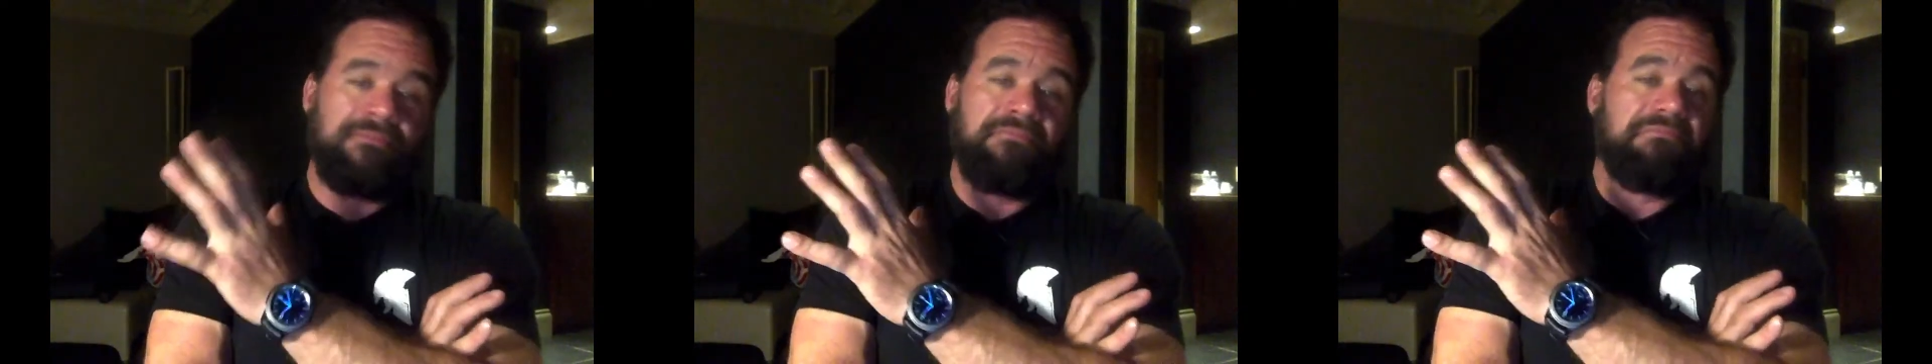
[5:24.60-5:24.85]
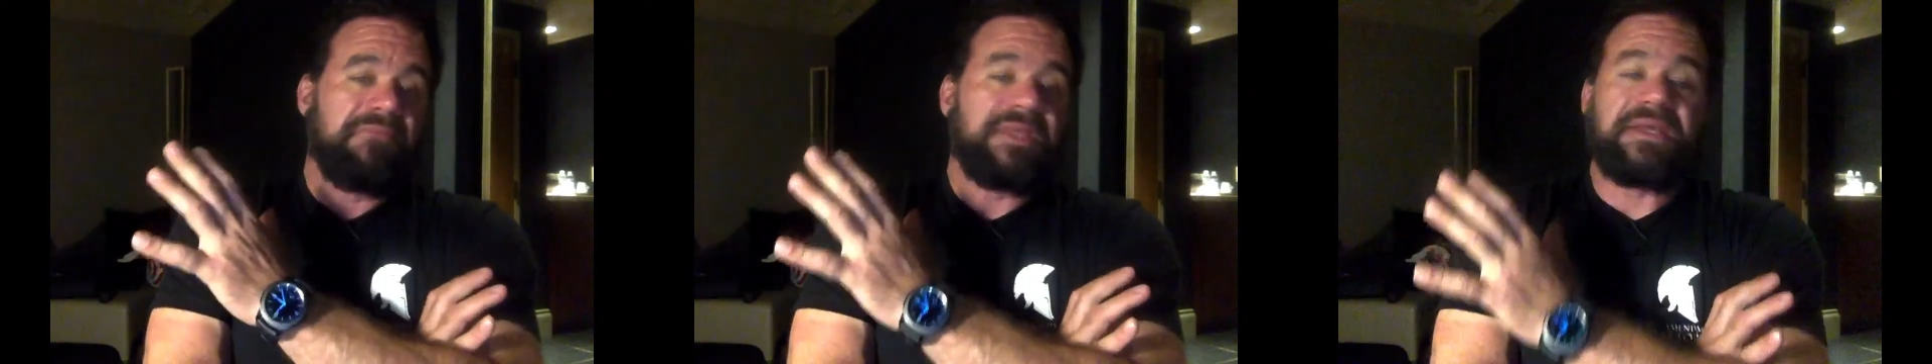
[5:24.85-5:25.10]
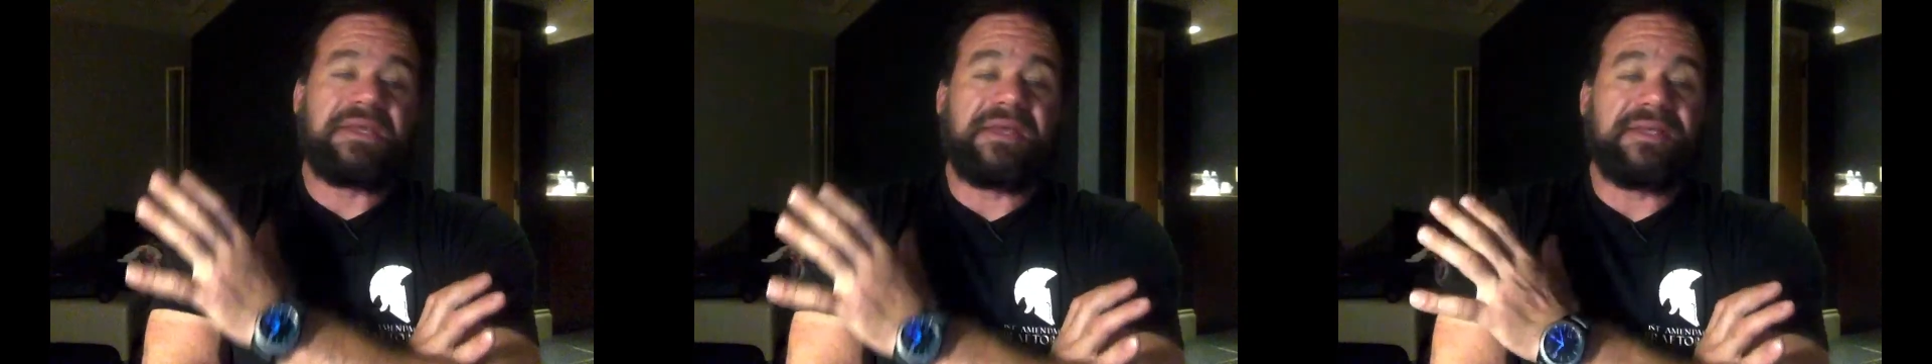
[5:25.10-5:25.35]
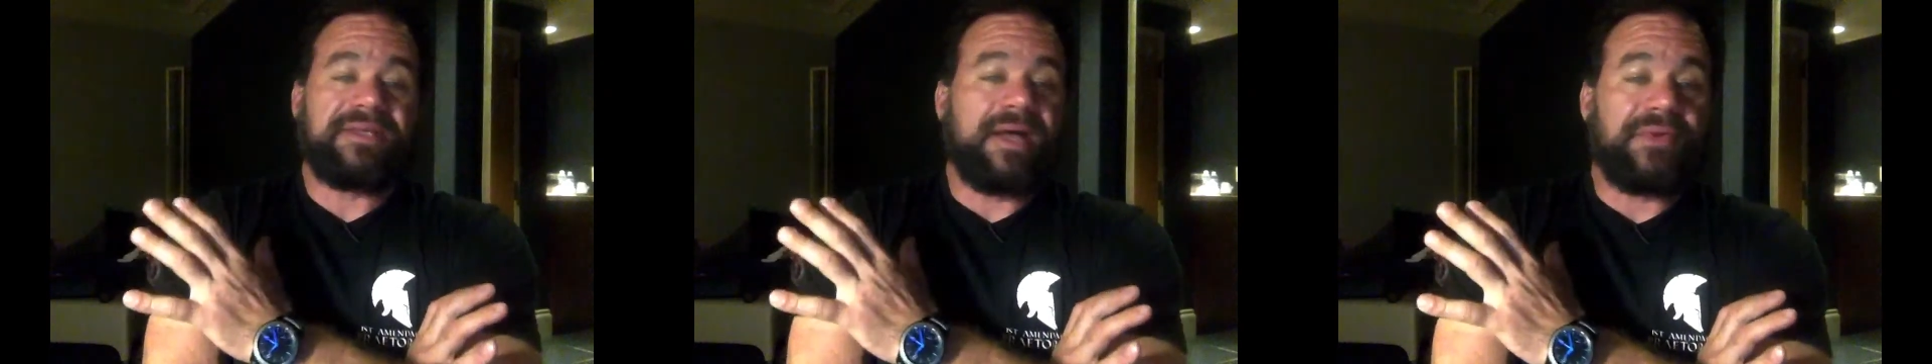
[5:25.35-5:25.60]
this can
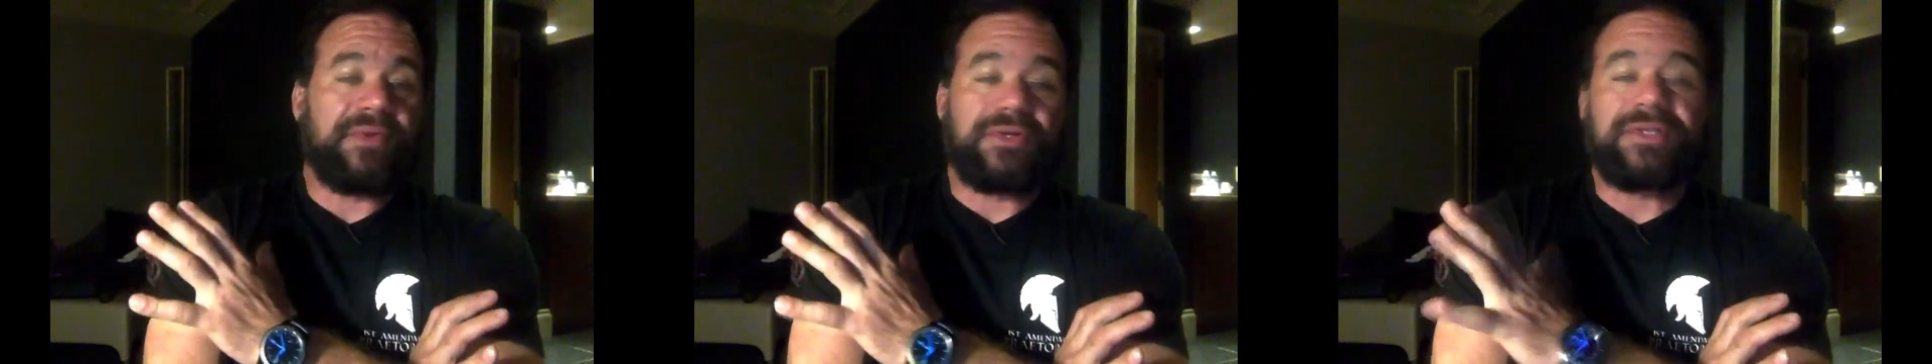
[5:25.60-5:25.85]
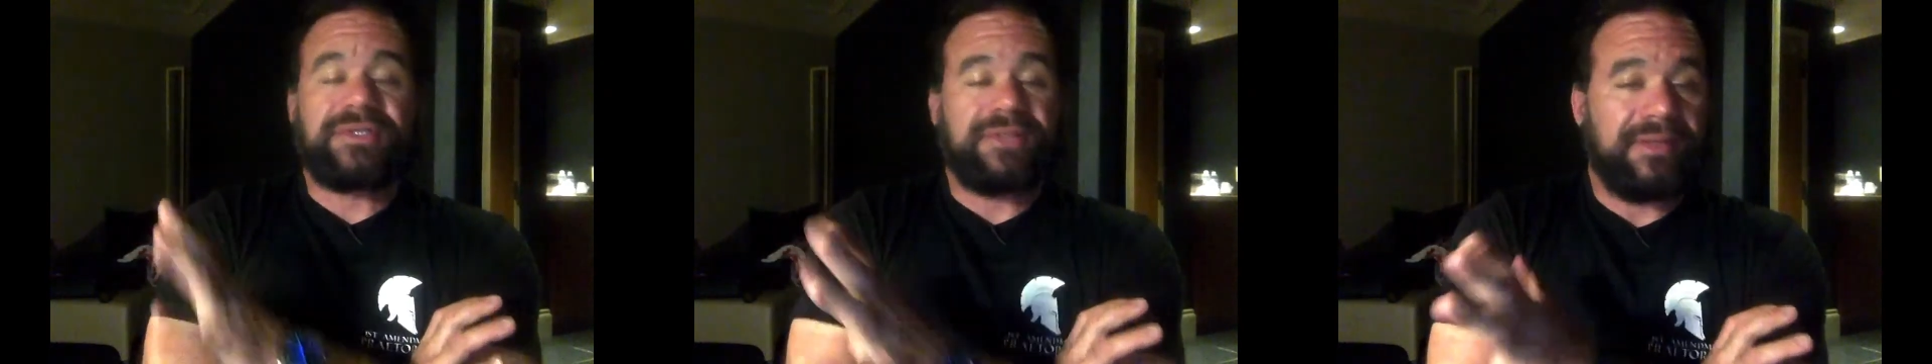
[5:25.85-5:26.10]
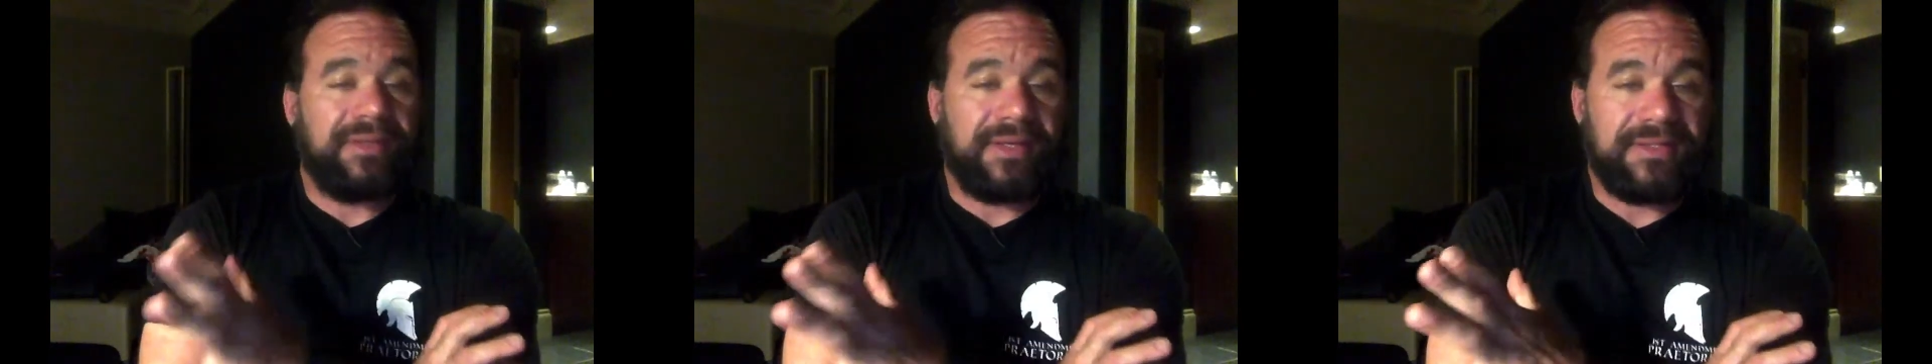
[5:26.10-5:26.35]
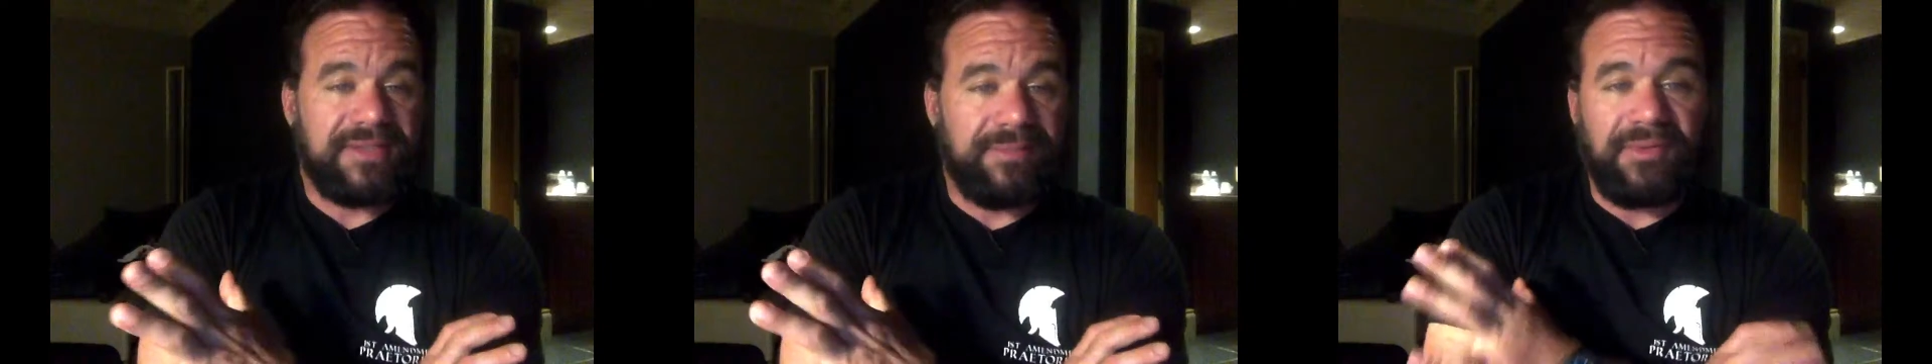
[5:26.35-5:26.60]
get out there just because I think
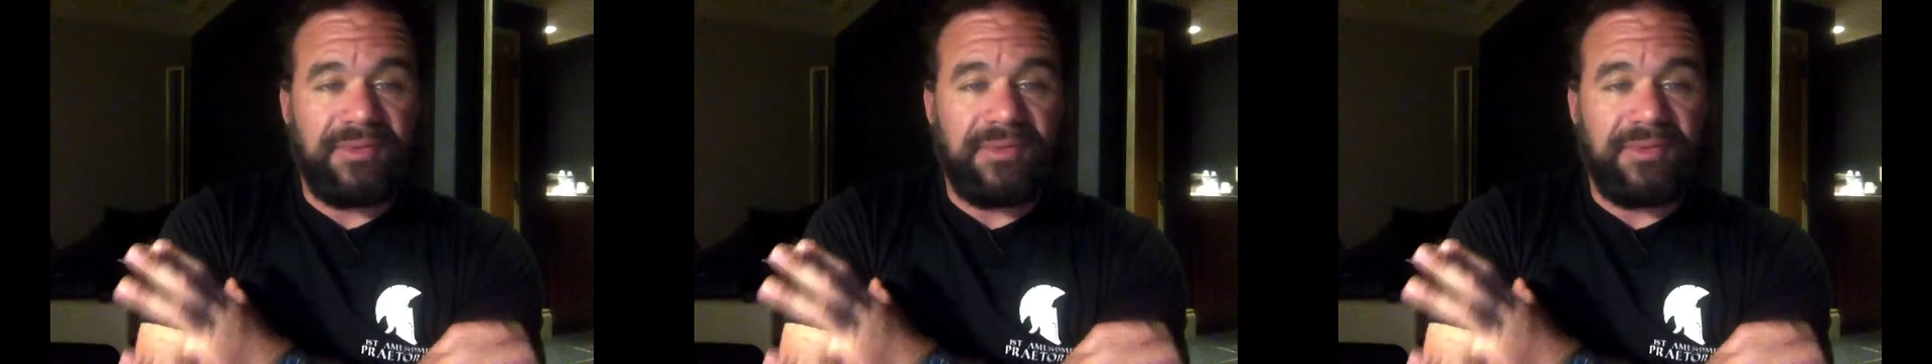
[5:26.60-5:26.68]
it's something